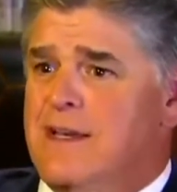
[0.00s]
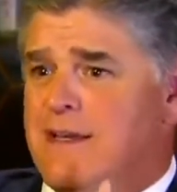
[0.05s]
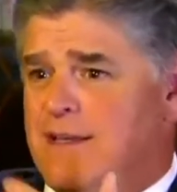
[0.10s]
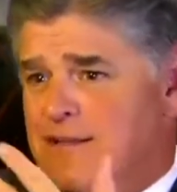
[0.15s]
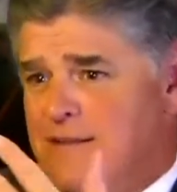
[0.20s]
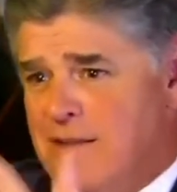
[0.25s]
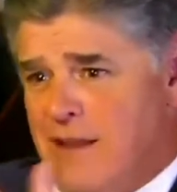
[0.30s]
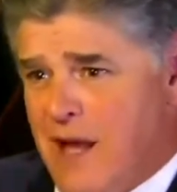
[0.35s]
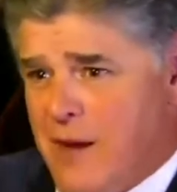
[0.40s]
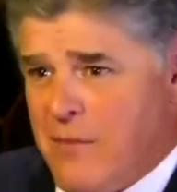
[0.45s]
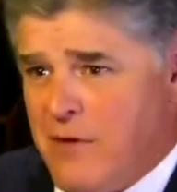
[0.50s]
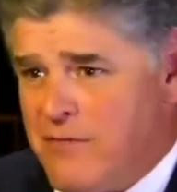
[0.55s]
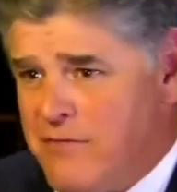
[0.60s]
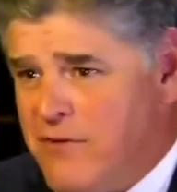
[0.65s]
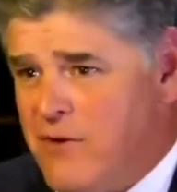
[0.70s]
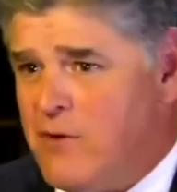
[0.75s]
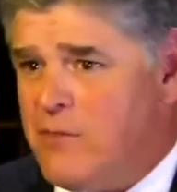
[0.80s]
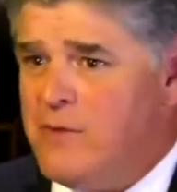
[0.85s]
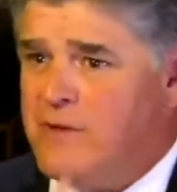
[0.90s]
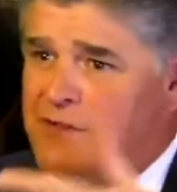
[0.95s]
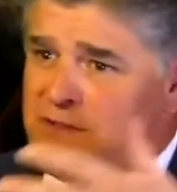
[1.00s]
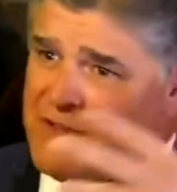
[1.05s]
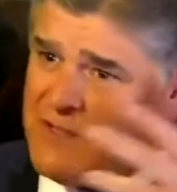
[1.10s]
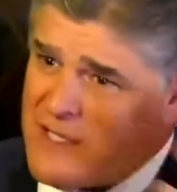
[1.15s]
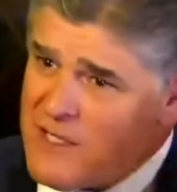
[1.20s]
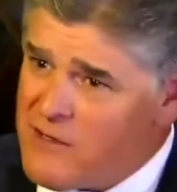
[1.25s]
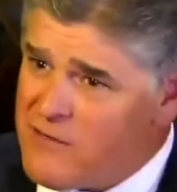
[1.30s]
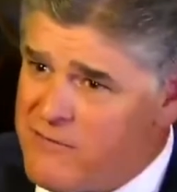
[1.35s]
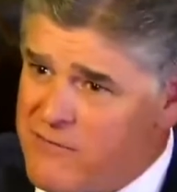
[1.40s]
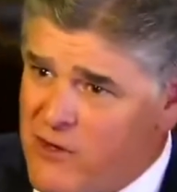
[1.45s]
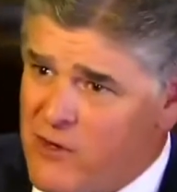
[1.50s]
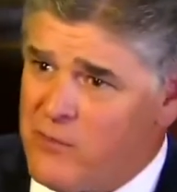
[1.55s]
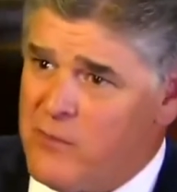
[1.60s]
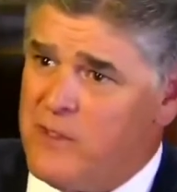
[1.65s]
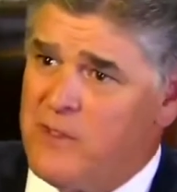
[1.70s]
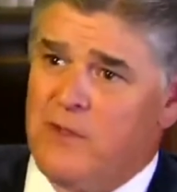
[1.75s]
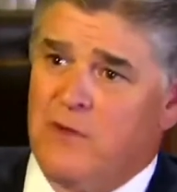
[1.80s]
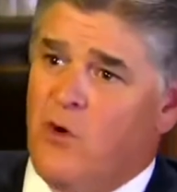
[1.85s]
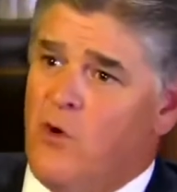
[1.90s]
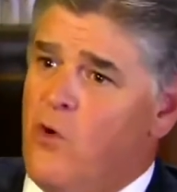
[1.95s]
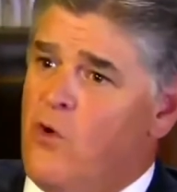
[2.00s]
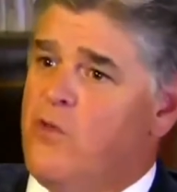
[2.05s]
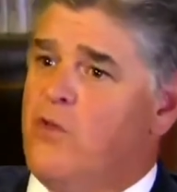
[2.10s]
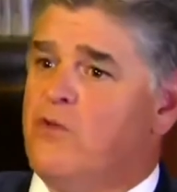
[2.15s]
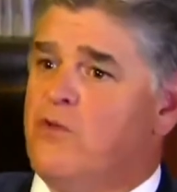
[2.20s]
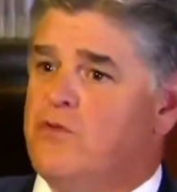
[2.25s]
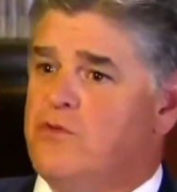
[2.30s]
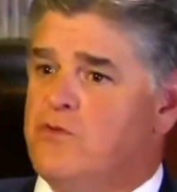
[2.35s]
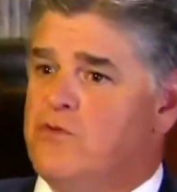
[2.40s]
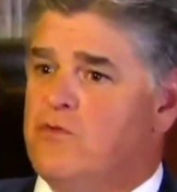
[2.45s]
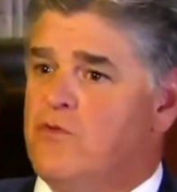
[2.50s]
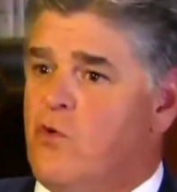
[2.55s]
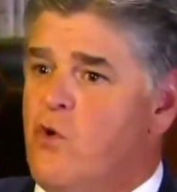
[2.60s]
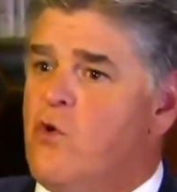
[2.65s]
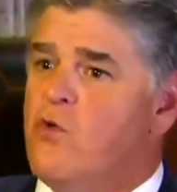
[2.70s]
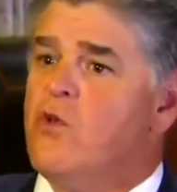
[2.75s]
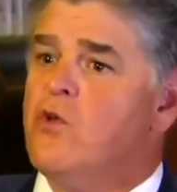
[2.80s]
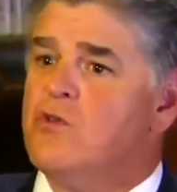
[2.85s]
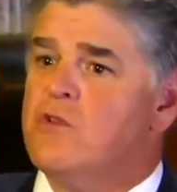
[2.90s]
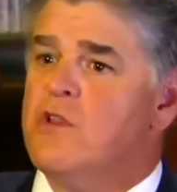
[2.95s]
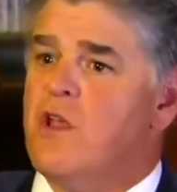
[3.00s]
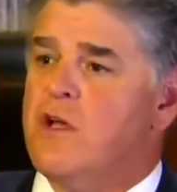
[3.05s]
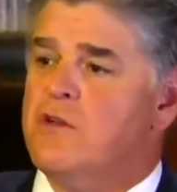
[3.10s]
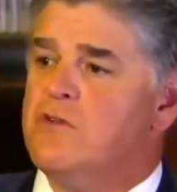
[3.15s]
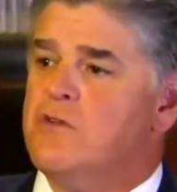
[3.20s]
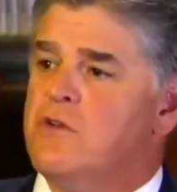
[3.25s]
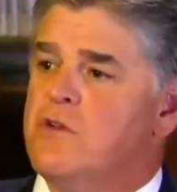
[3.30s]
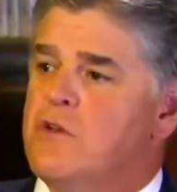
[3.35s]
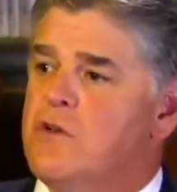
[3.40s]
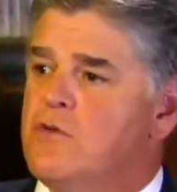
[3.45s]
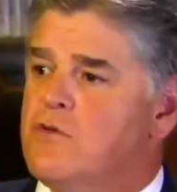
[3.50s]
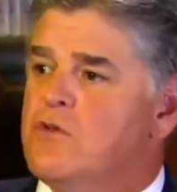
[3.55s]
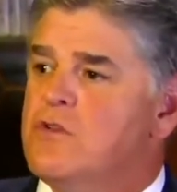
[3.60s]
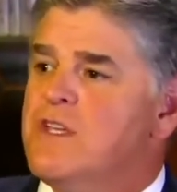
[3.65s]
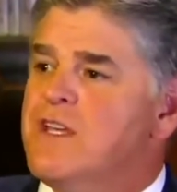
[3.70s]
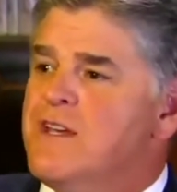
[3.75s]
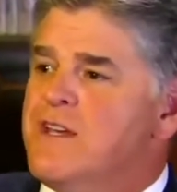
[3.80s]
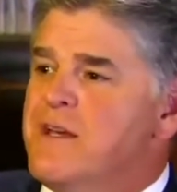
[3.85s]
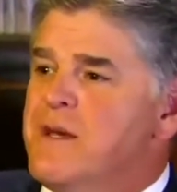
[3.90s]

Islamophobic, xenophobic, all those lines are used.